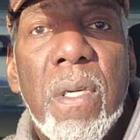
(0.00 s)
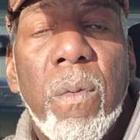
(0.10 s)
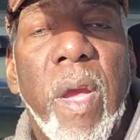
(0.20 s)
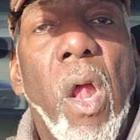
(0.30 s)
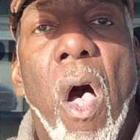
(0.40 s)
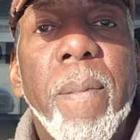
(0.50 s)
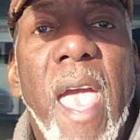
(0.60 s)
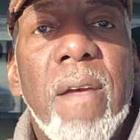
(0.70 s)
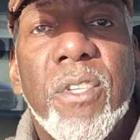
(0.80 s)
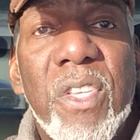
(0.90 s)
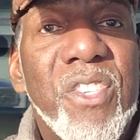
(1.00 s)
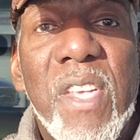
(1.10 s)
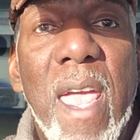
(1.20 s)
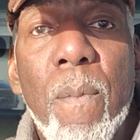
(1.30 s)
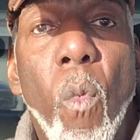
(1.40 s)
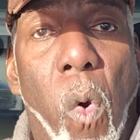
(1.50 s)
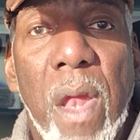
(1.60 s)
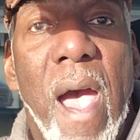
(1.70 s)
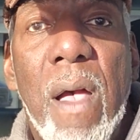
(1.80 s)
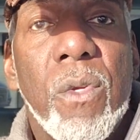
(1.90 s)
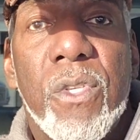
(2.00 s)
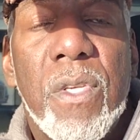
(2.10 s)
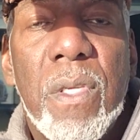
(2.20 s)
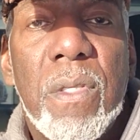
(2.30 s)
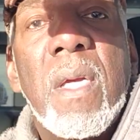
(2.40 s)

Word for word: We'd all be after the same one house.